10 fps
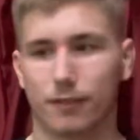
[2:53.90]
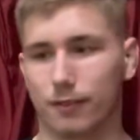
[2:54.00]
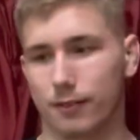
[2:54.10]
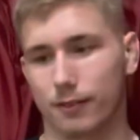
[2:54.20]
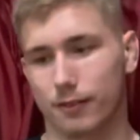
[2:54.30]

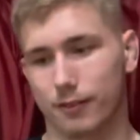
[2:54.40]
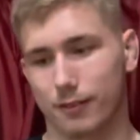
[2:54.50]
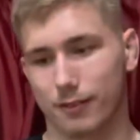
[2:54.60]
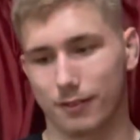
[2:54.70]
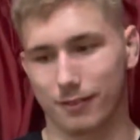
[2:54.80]

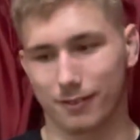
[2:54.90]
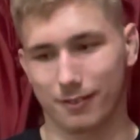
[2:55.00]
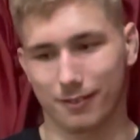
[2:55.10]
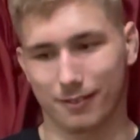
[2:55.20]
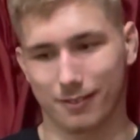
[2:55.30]

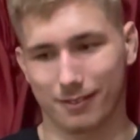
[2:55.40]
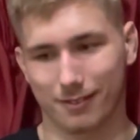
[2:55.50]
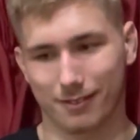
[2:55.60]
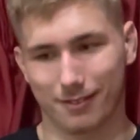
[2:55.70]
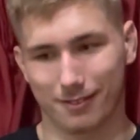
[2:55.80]

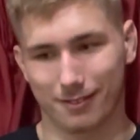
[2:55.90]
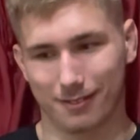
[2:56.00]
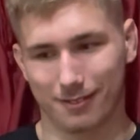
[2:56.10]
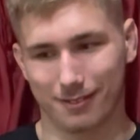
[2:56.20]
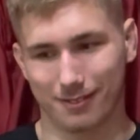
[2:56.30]

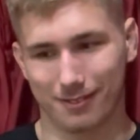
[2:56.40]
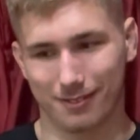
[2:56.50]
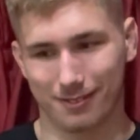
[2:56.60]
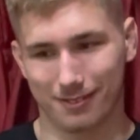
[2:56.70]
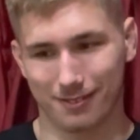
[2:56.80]

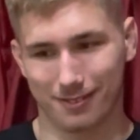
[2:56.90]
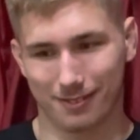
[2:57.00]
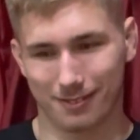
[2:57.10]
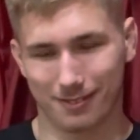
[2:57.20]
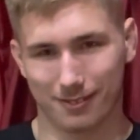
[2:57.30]

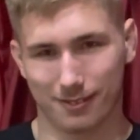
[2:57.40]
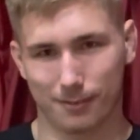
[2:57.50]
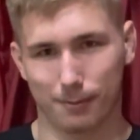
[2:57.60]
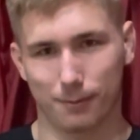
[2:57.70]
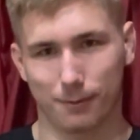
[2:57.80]

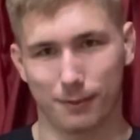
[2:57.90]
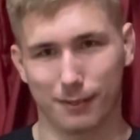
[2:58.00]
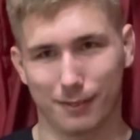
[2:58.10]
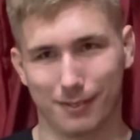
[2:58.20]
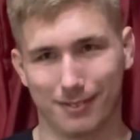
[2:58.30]

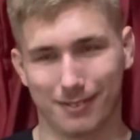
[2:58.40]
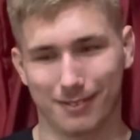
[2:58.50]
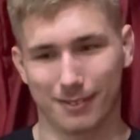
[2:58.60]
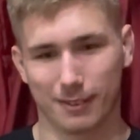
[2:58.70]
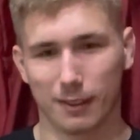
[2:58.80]
(silent)